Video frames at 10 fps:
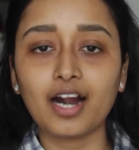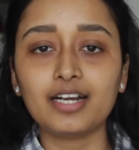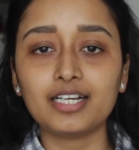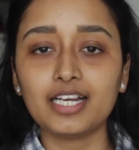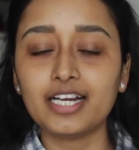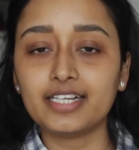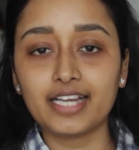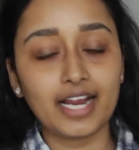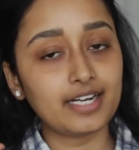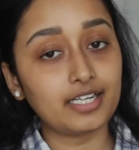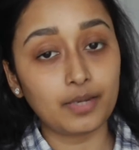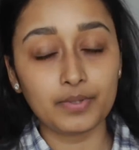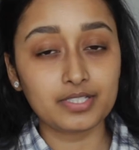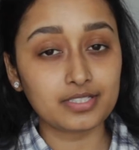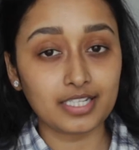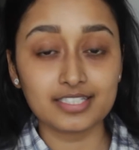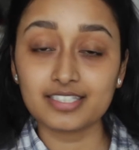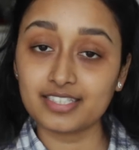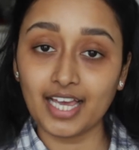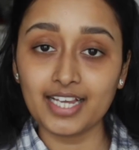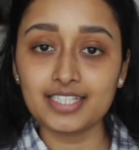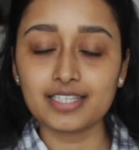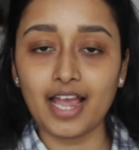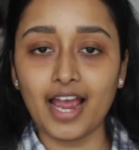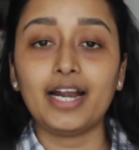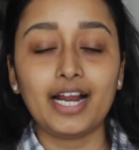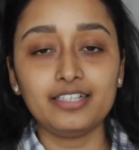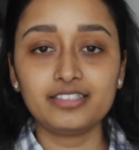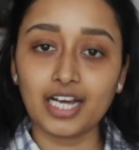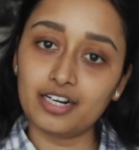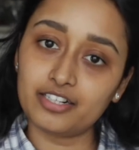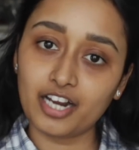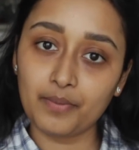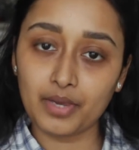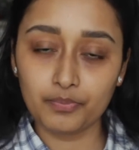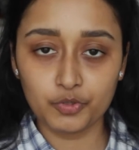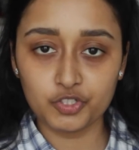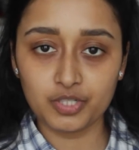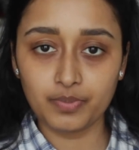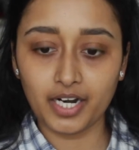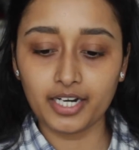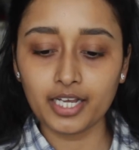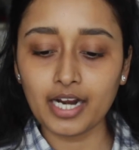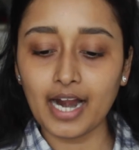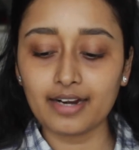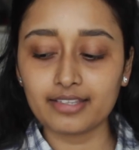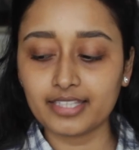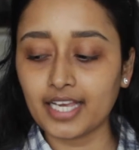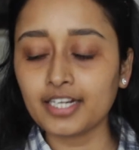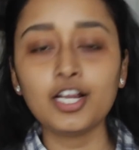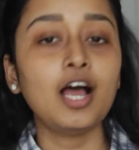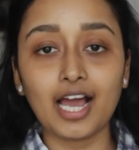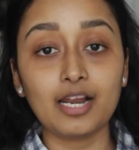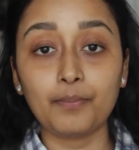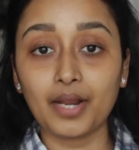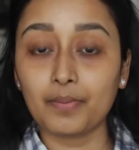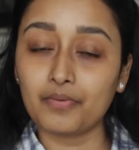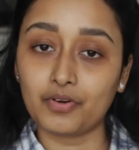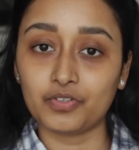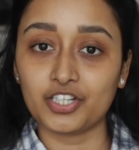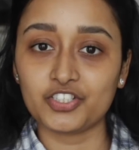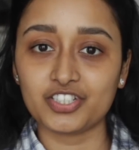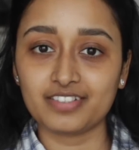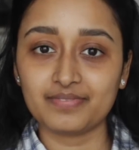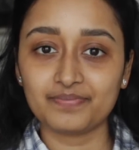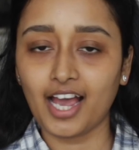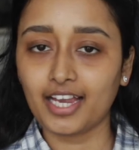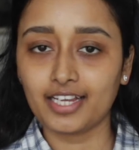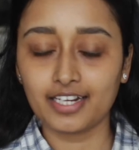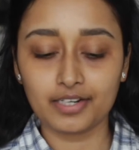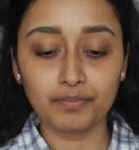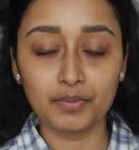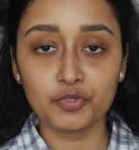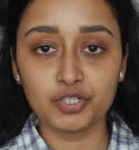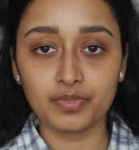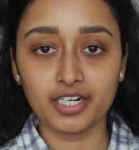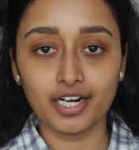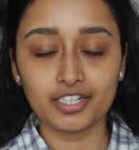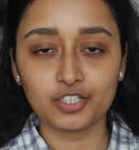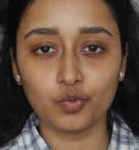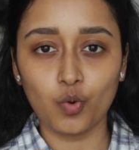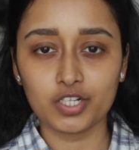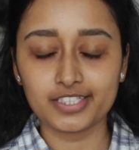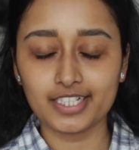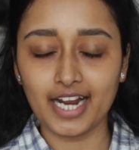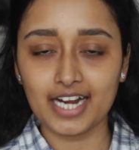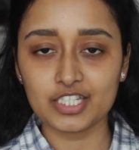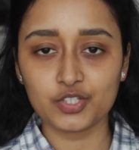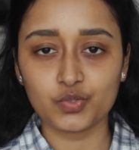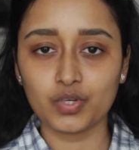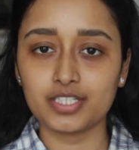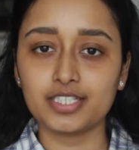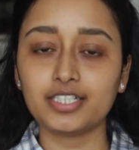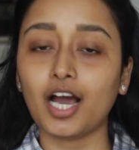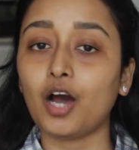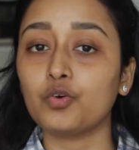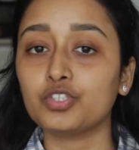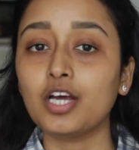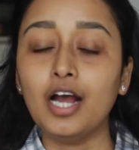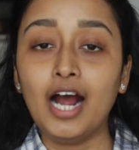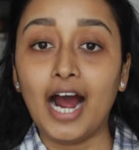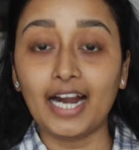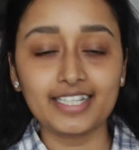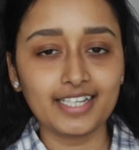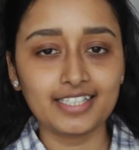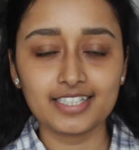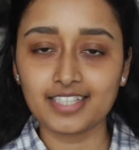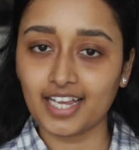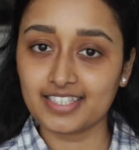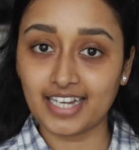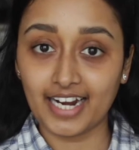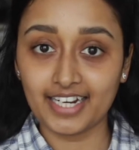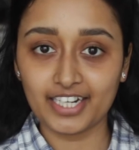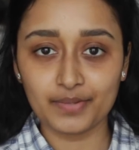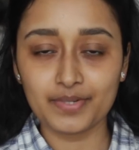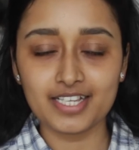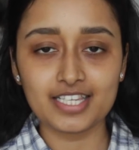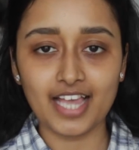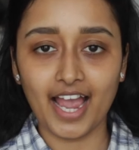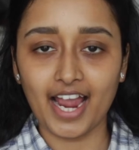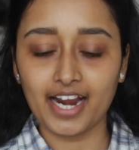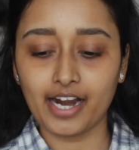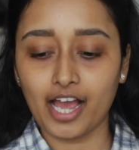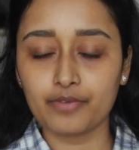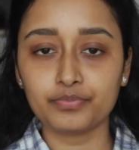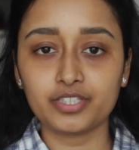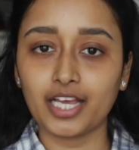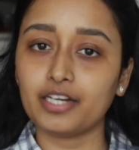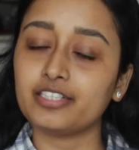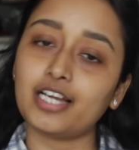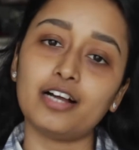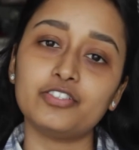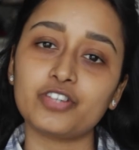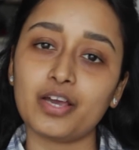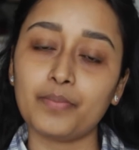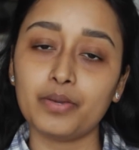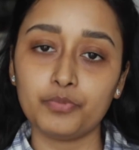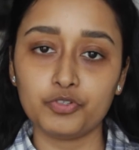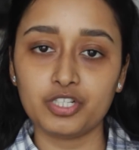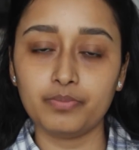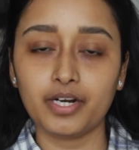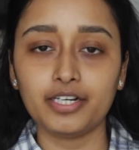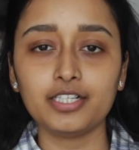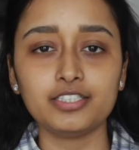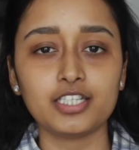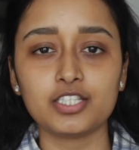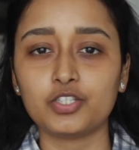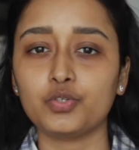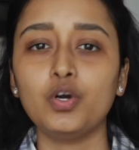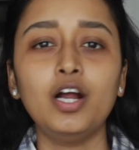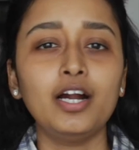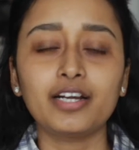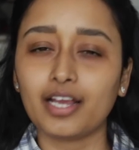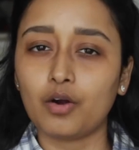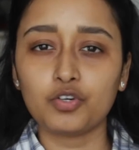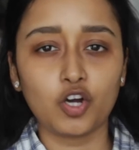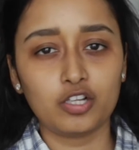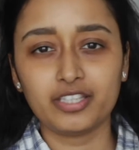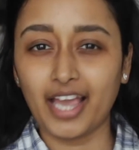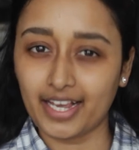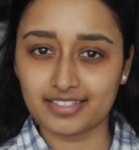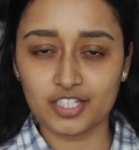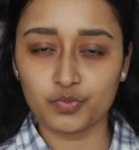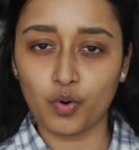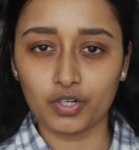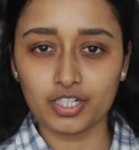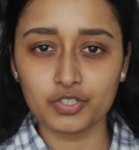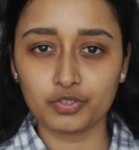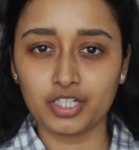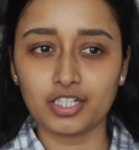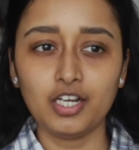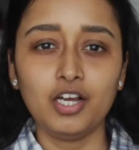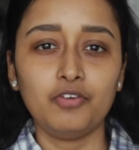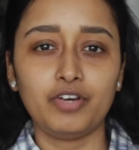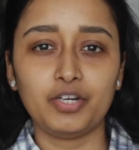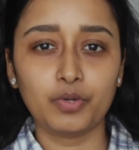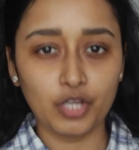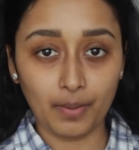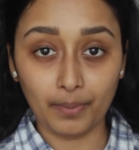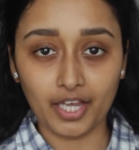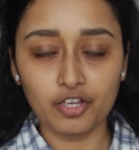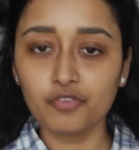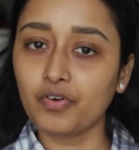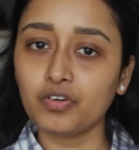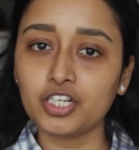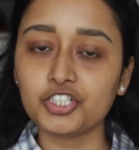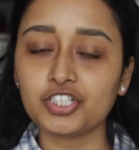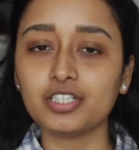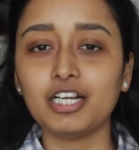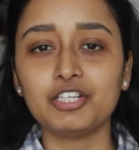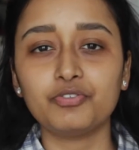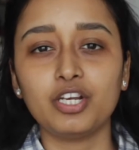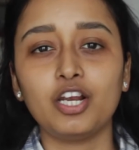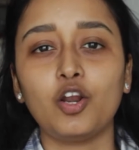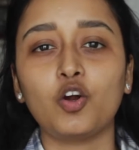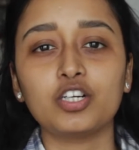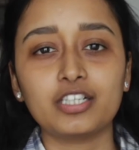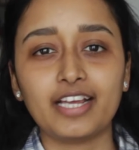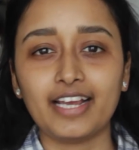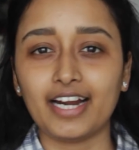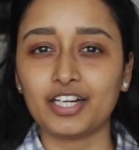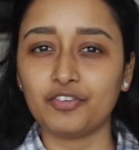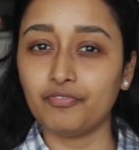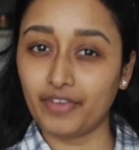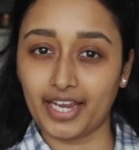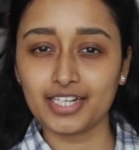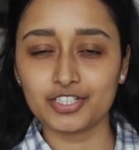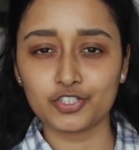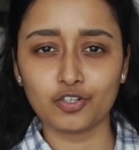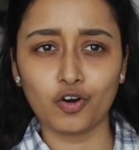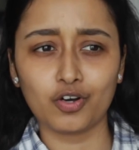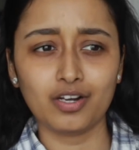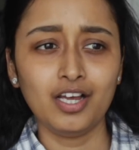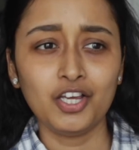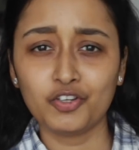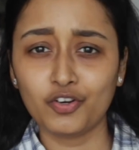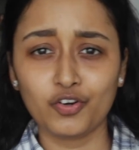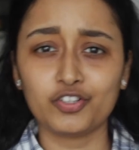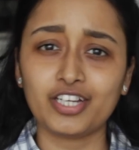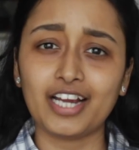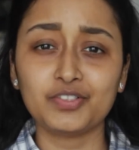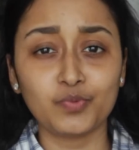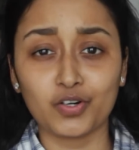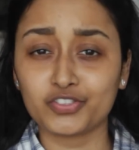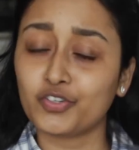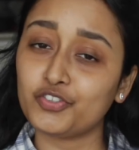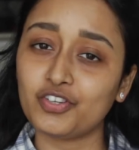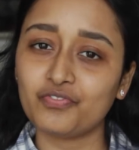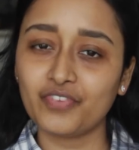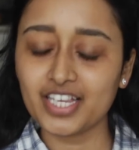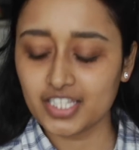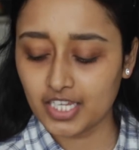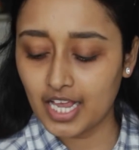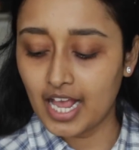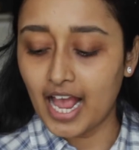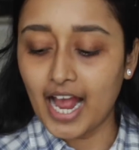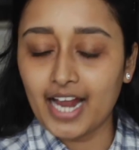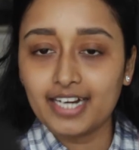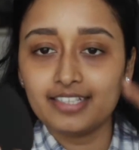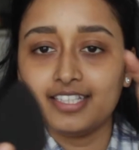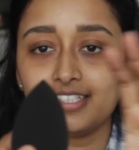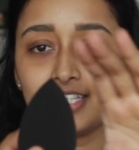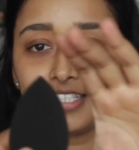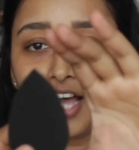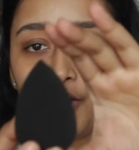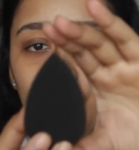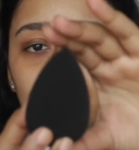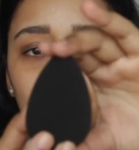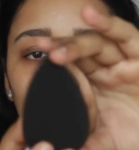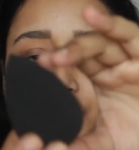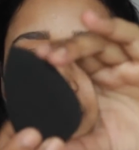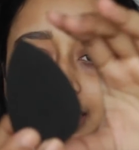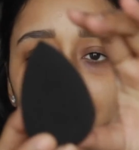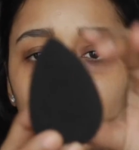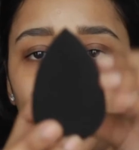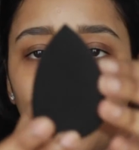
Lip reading: until it gets doubles in size, and I'll towel dry my beauty blender and then I'll apply my foundation. I run my beauty blender under water and squeeze it out until the size get doubles, and I have then towel dry my beauty blender just to take out all the excess water, so that whenever you apply your foundation it will not get wet or you'll not get water on your face. And this is how it looks like